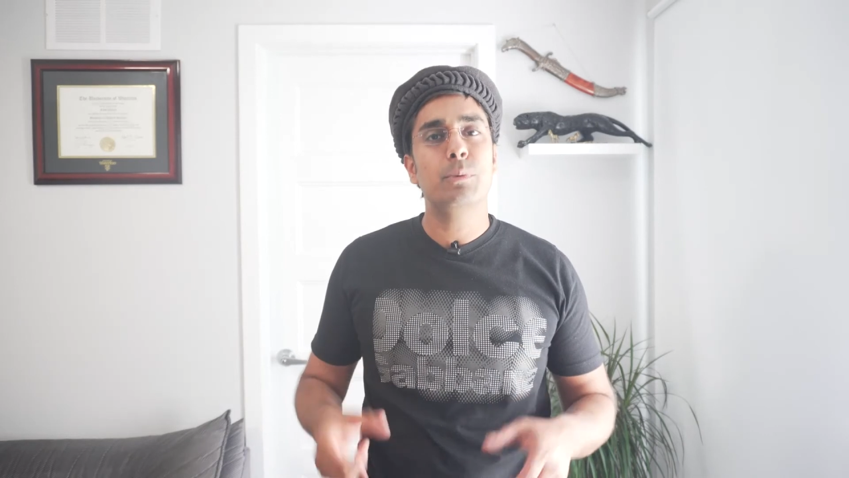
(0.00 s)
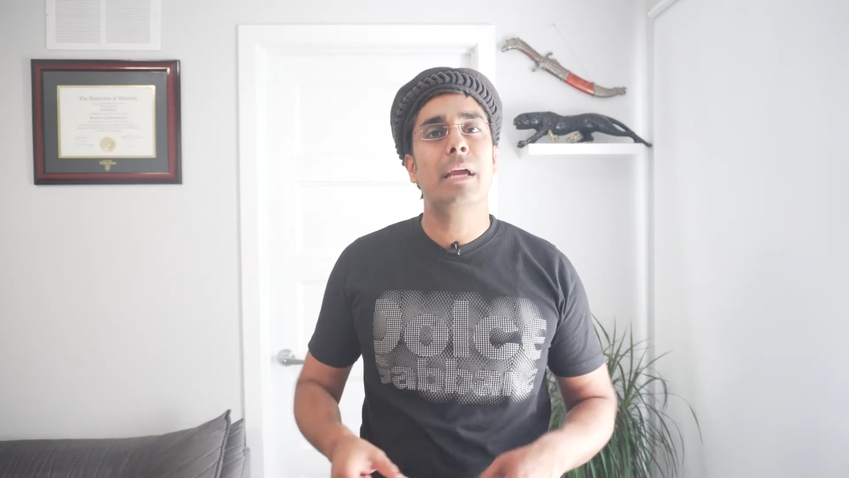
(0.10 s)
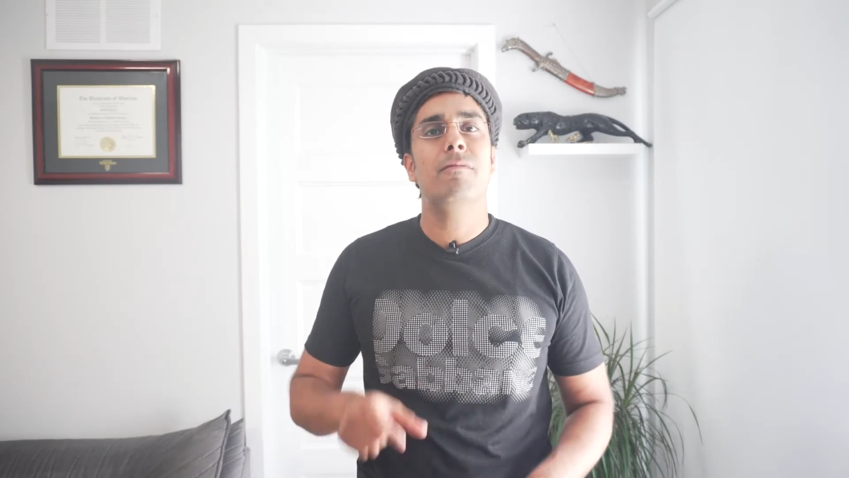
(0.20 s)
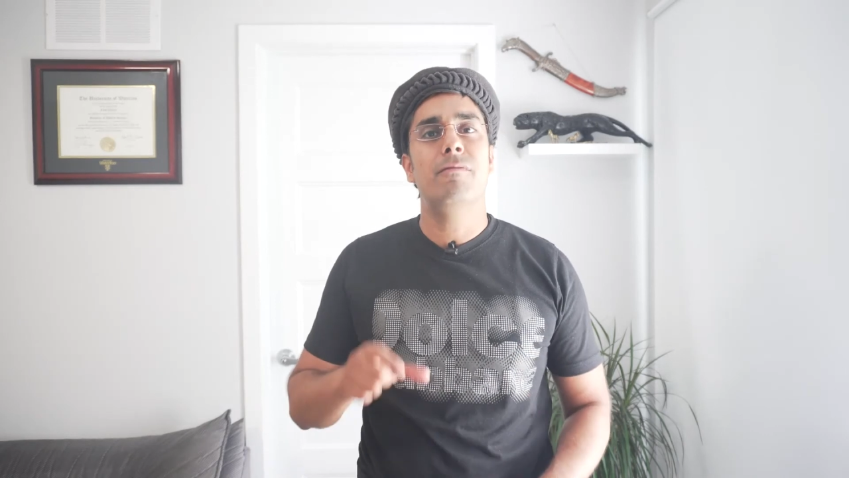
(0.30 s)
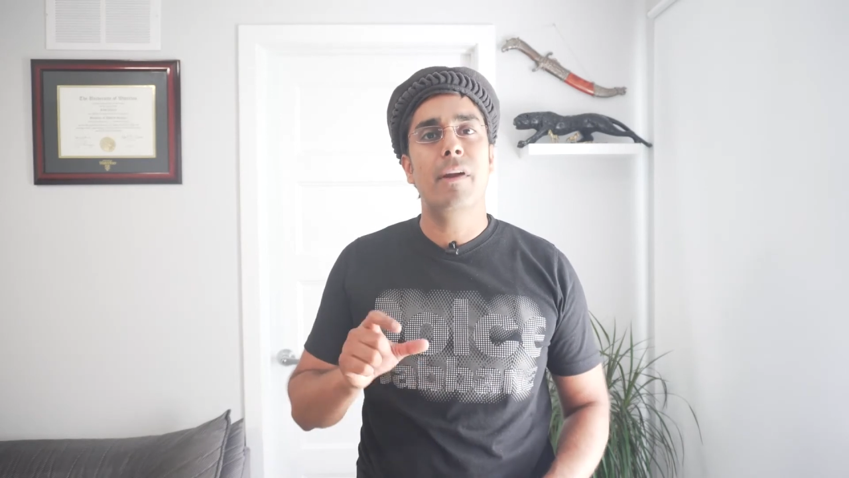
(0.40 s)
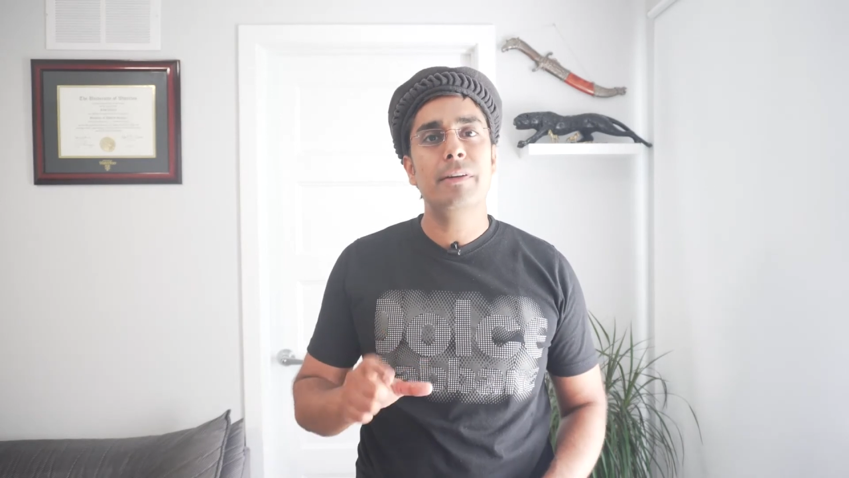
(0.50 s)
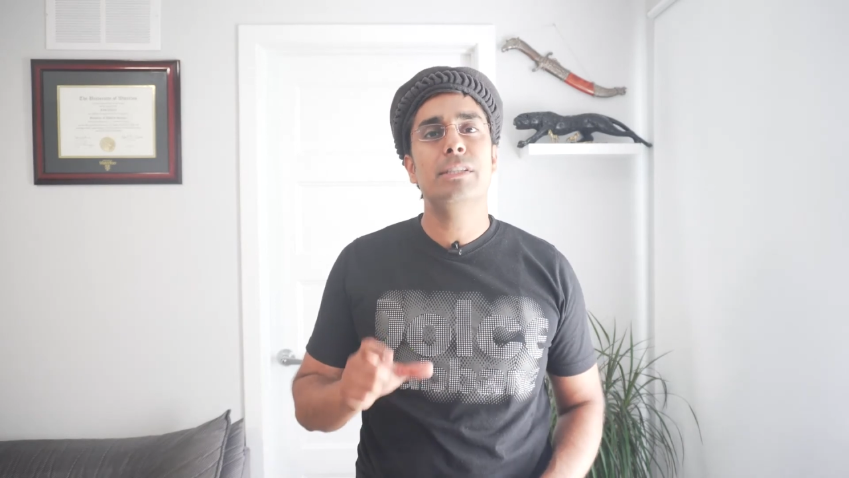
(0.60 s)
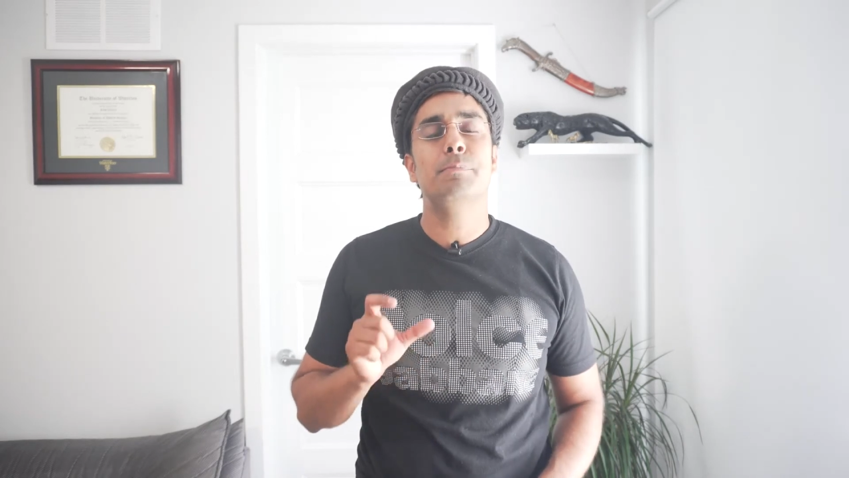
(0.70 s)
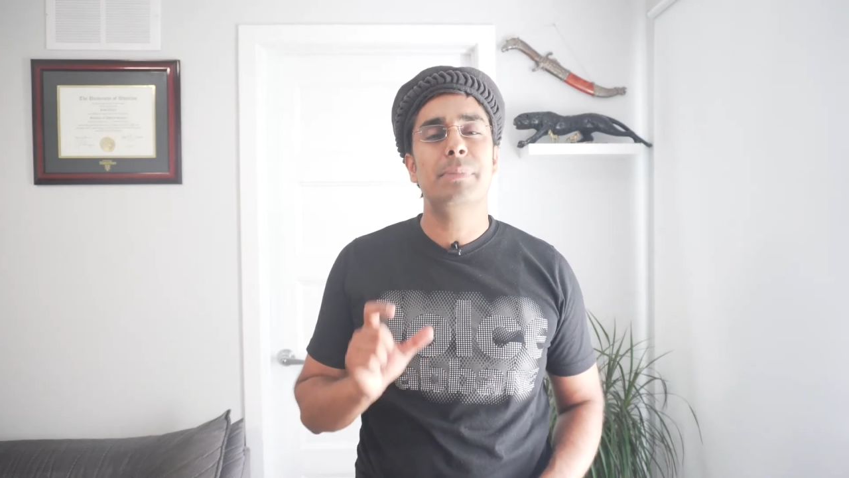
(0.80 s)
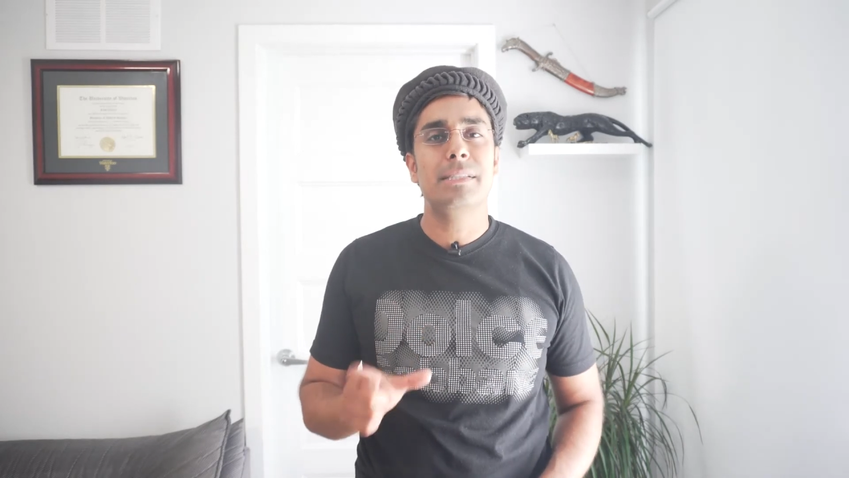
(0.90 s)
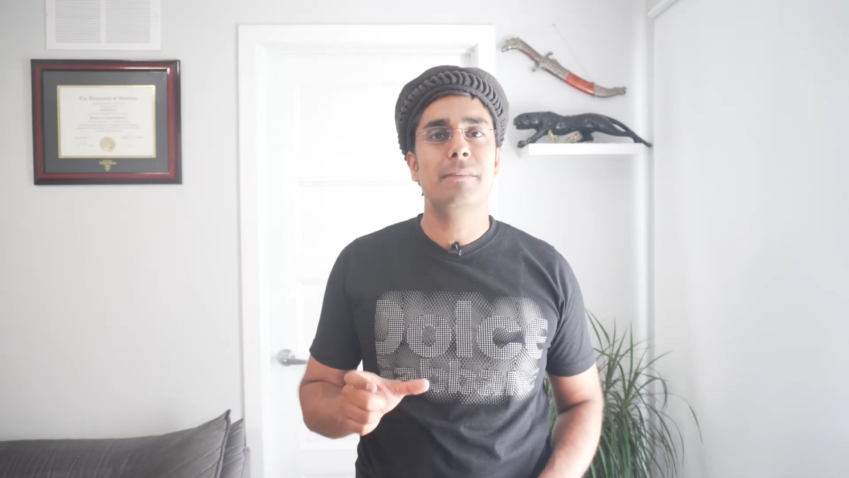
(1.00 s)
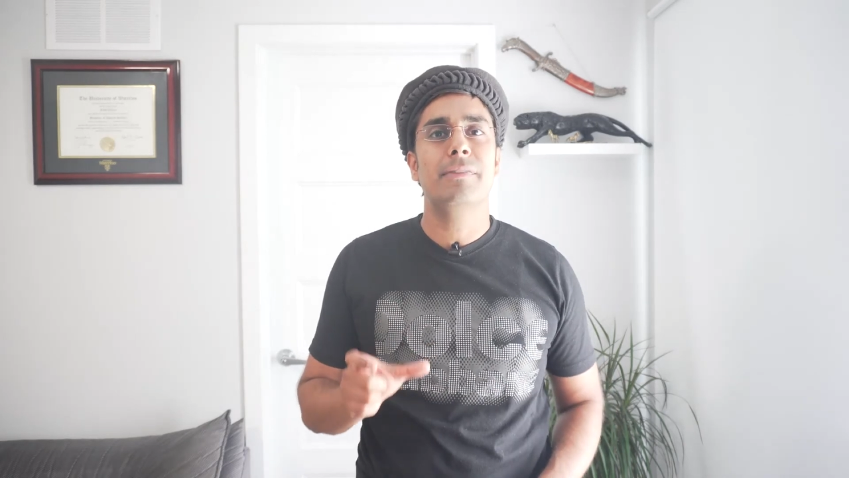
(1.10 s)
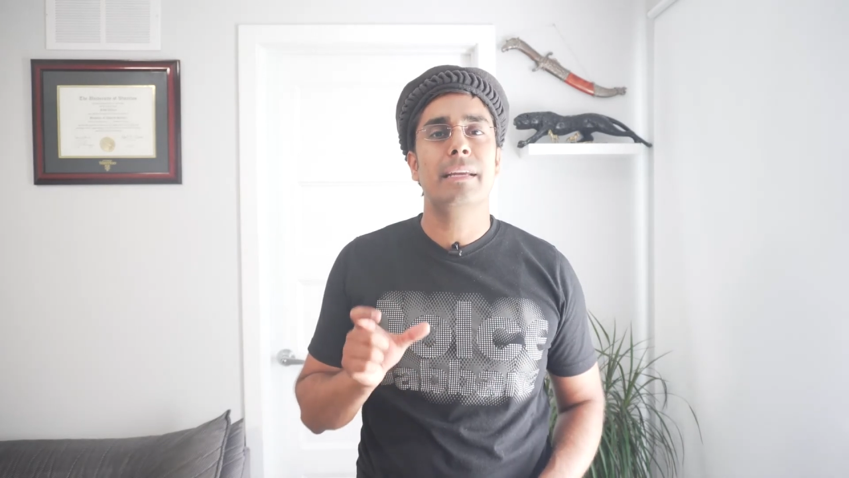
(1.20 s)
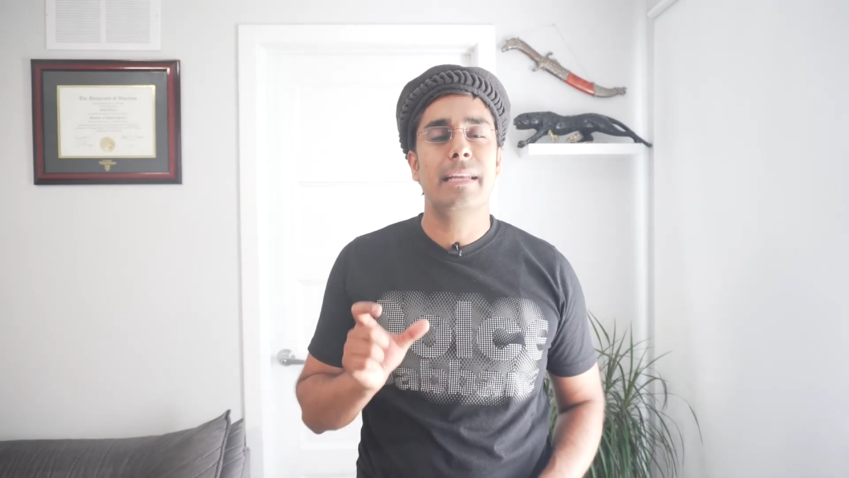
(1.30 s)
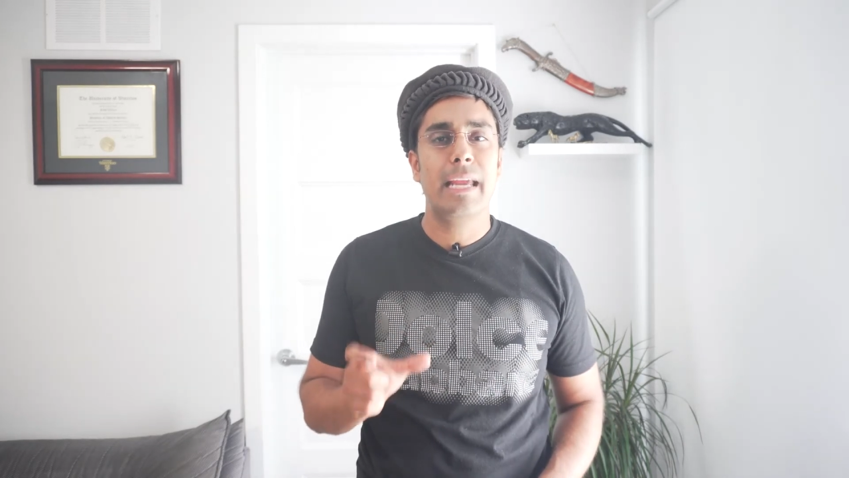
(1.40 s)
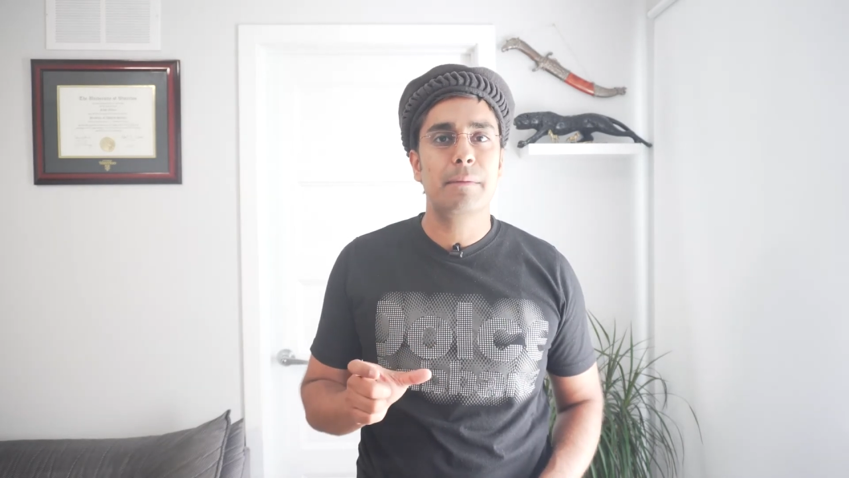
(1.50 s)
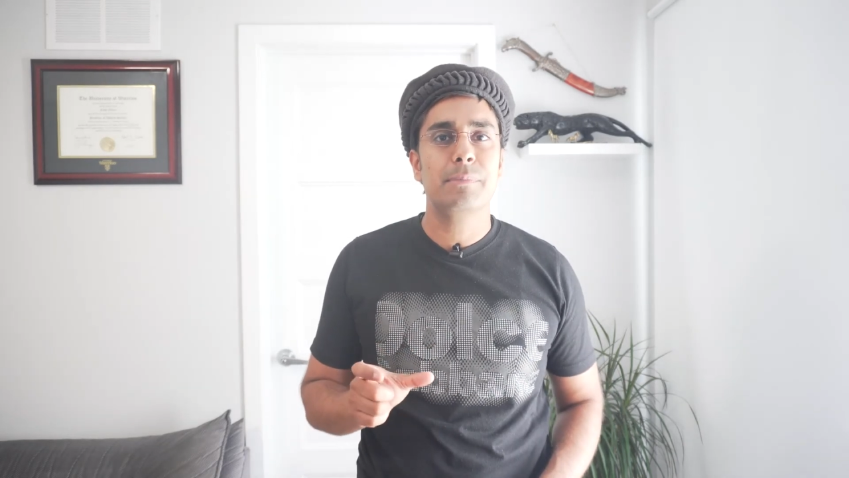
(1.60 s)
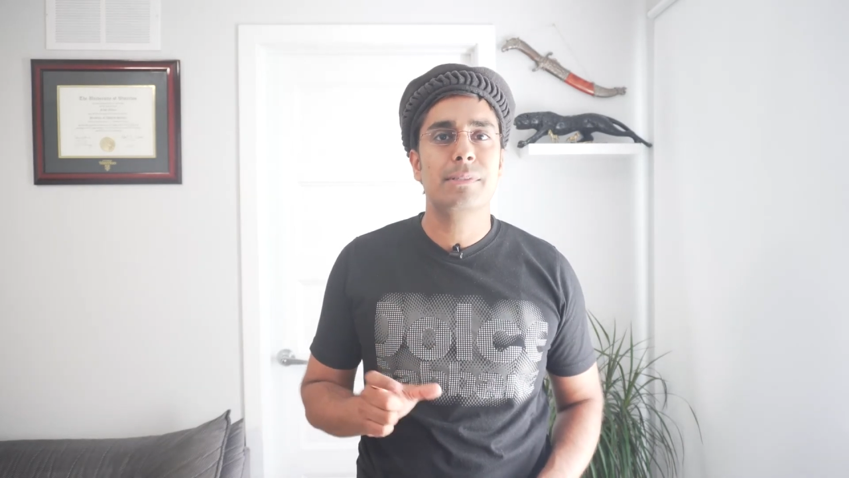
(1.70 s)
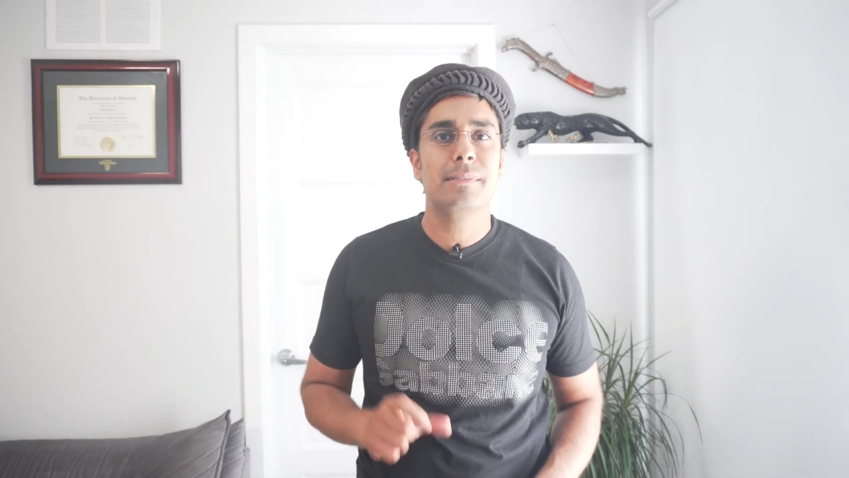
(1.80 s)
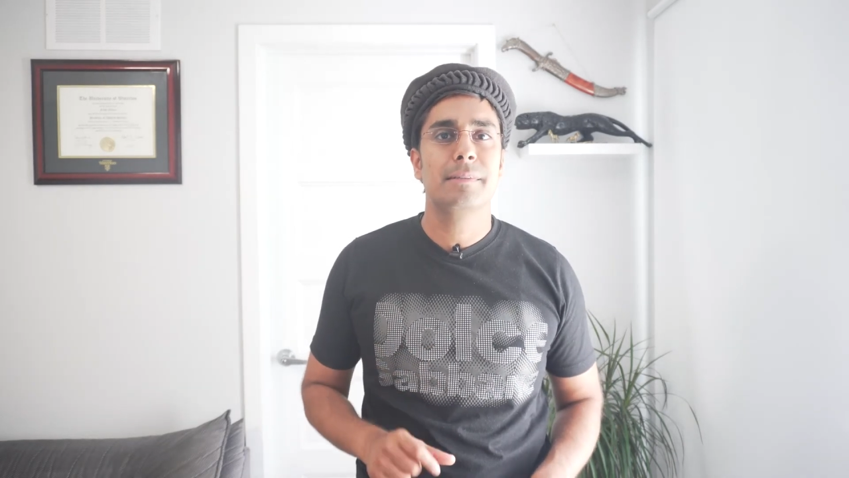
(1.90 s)
we have very specific
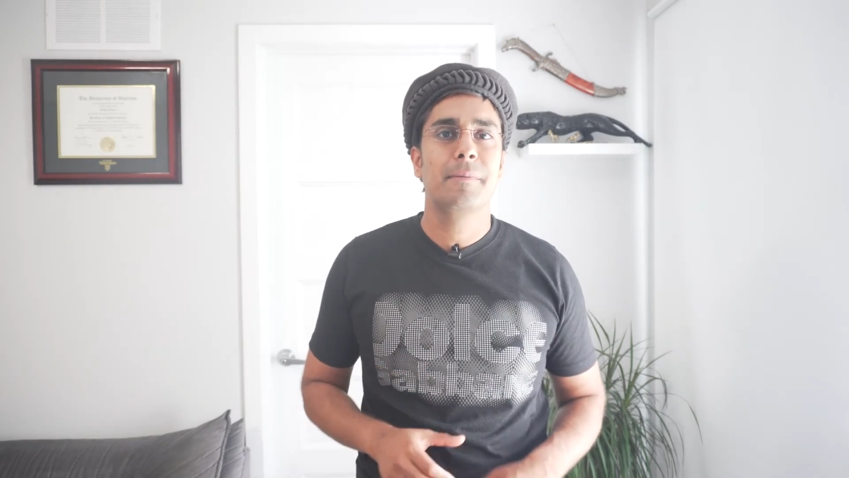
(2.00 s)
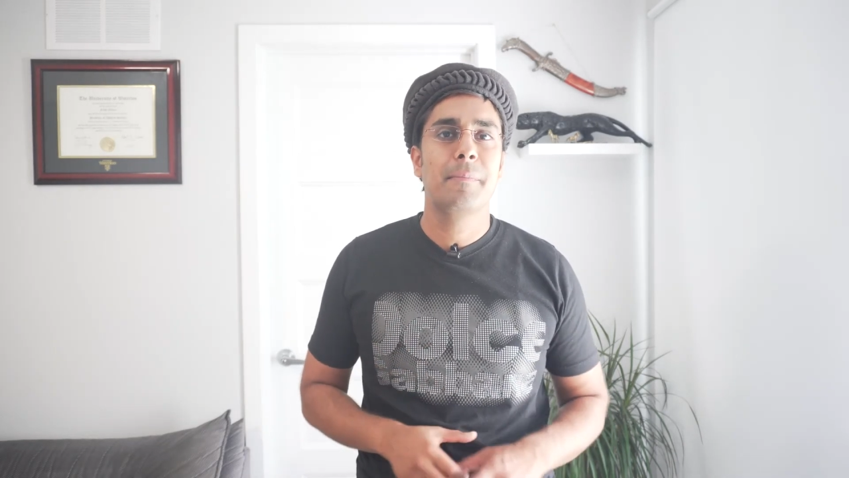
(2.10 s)
names.